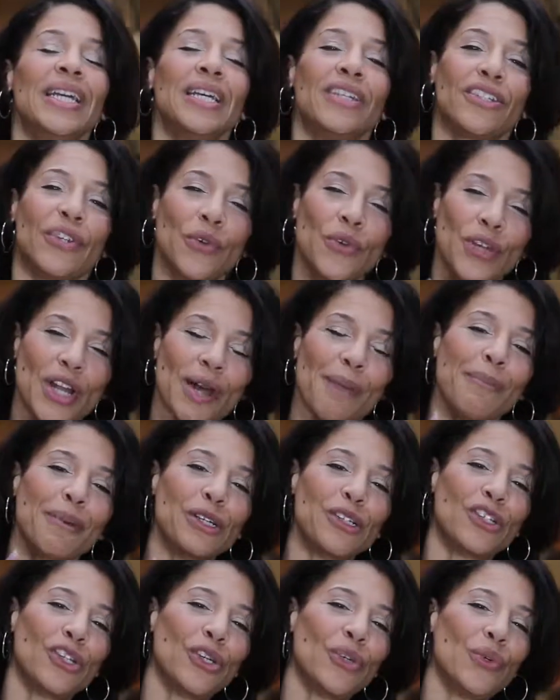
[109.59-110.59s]
So
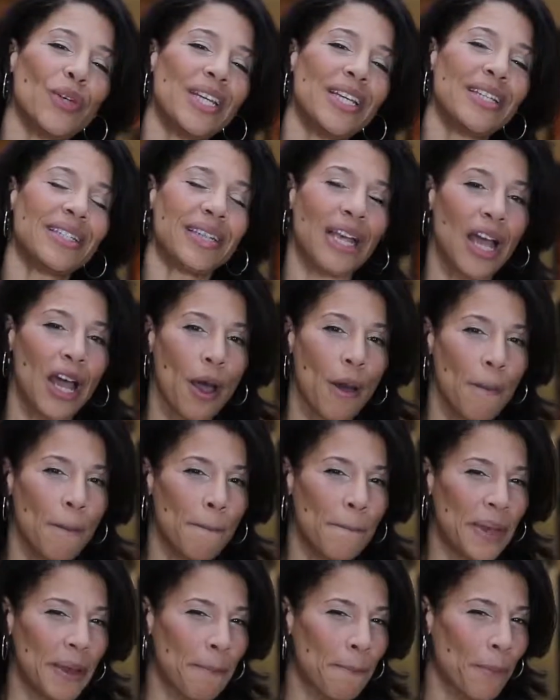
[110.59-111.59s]
number two is
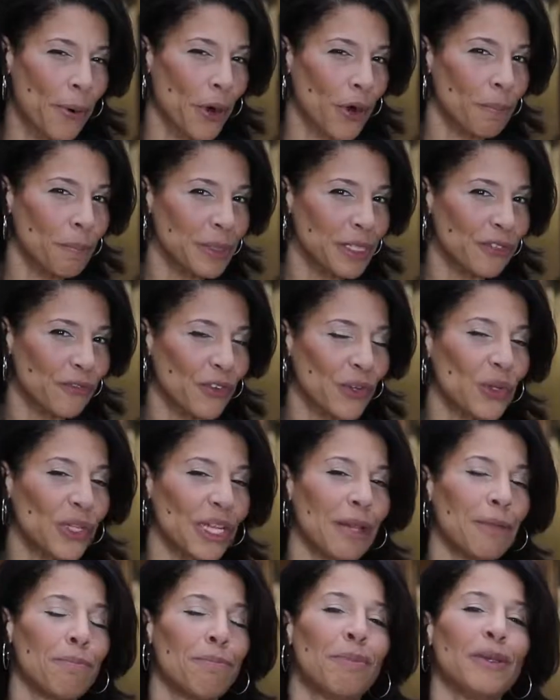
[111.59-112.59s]
be purposeful
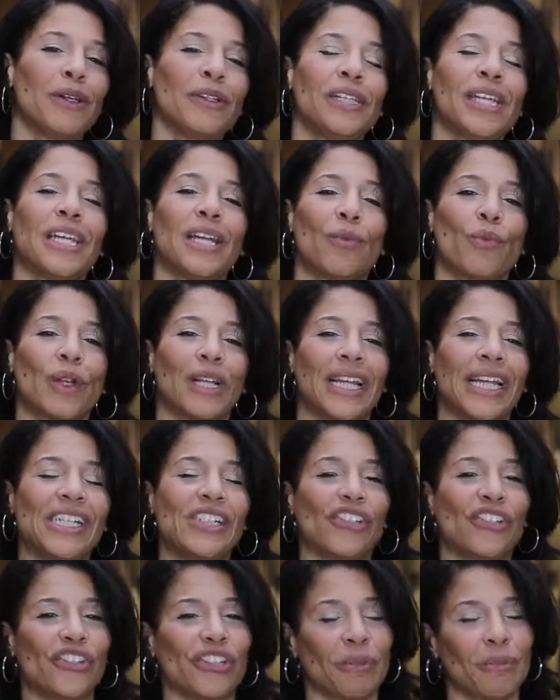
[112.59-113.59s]
in building a
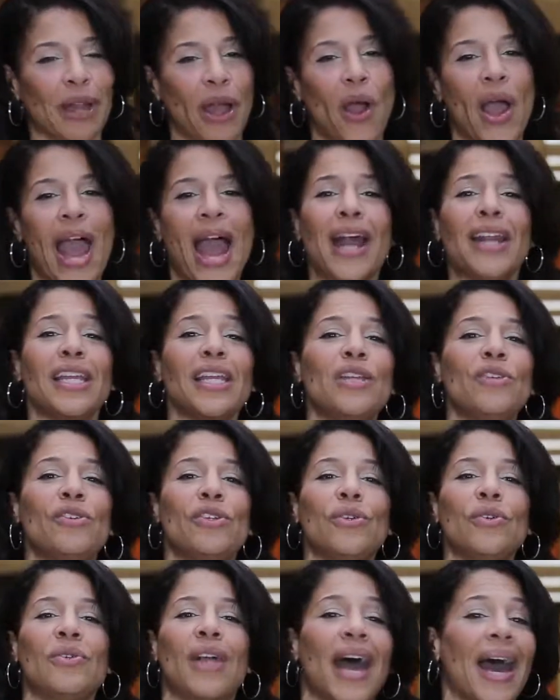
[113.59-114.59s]
relationship. Now, how do you
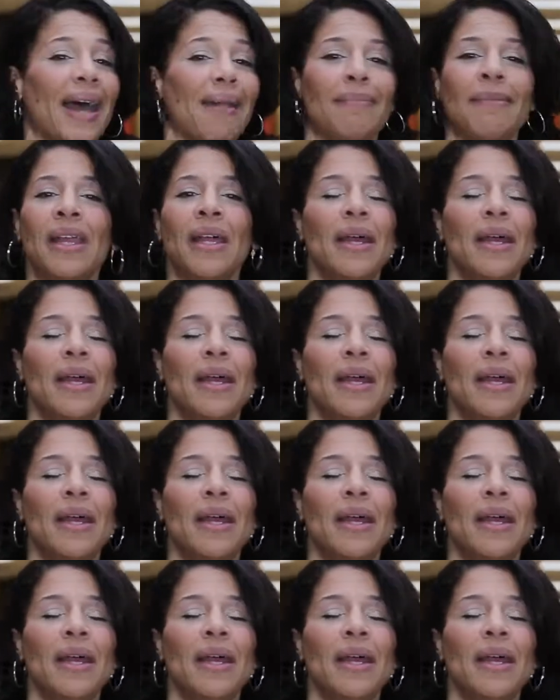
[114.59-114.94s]
do that?